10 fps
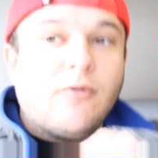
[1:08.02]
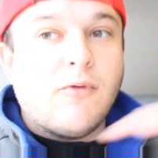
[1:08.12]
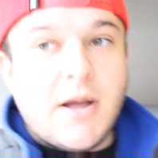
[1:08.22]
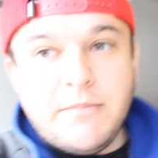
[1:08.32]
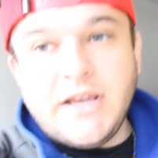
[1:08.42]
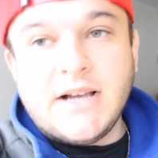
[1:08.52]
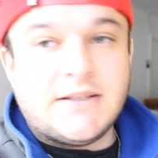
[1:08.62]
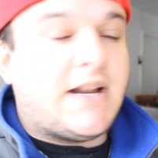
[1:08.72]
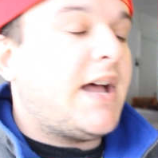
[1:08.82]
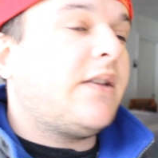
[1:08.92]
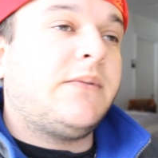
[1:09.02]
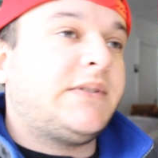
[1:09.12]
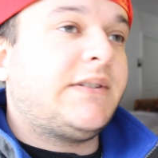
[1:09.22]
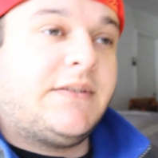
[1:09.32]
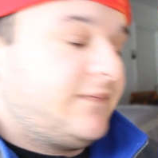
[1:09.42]
rut because of that. It
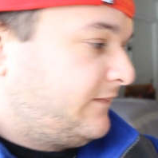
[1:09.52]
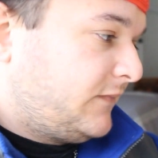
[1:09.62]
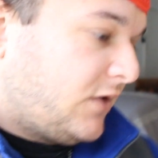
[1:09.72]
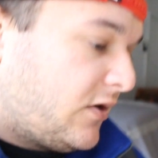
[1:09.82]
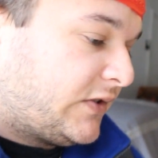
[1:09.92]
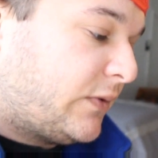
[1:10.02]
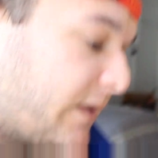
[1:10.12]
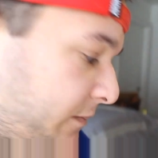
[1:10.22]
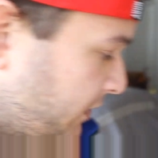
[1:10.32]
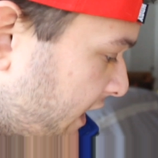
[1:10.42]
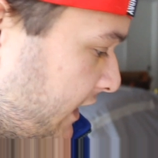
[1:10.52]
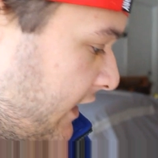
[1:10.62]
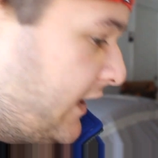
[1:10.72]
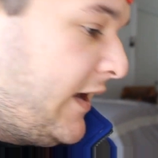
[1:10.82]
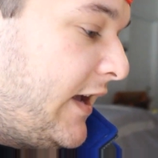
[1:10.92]
was a long story.
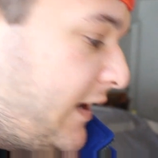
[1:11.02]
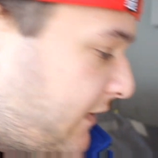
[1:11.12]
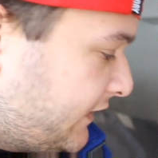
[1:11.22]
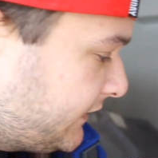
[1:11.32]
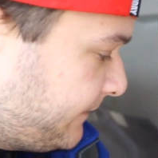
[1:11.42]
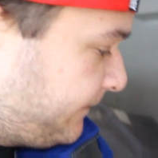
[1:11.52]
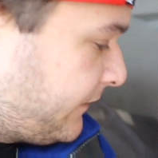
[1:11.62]
But anyways,